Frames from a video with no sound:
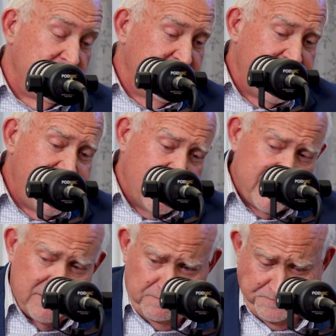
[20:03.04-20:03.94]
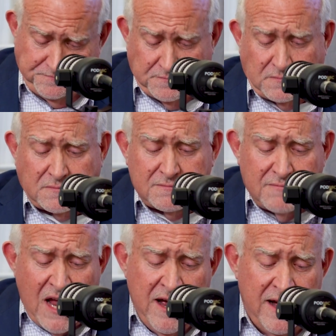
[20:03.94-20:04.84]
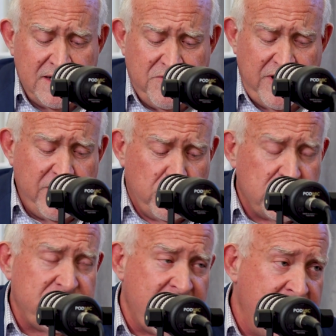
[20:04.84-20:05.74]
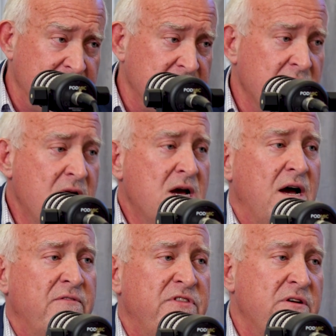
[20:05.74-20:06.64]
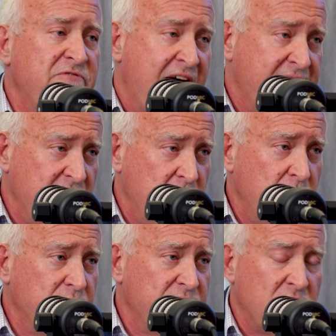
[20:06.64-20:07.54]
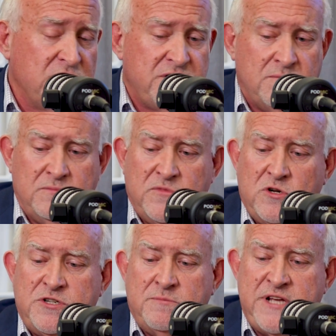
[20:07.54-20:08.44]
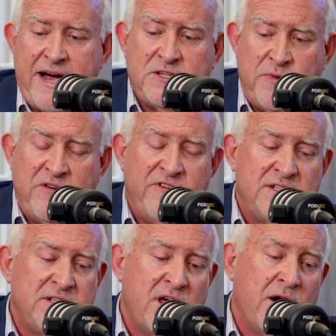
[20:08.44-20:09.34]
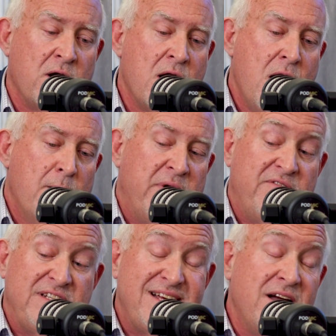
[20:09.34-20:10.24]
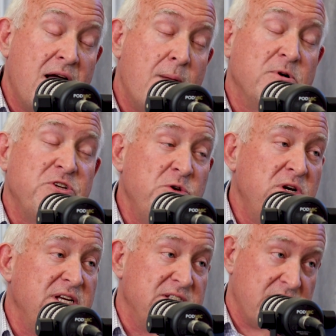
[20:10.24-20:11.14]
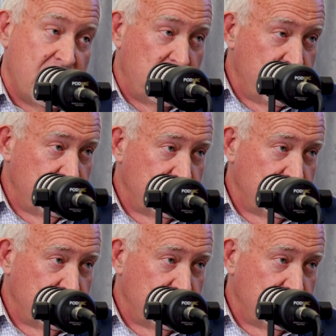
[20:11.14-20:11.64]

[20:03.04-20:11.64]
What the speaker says: that it does, it's 50% of the value. There's some tax benefits there. But if it's in an opportunity zone,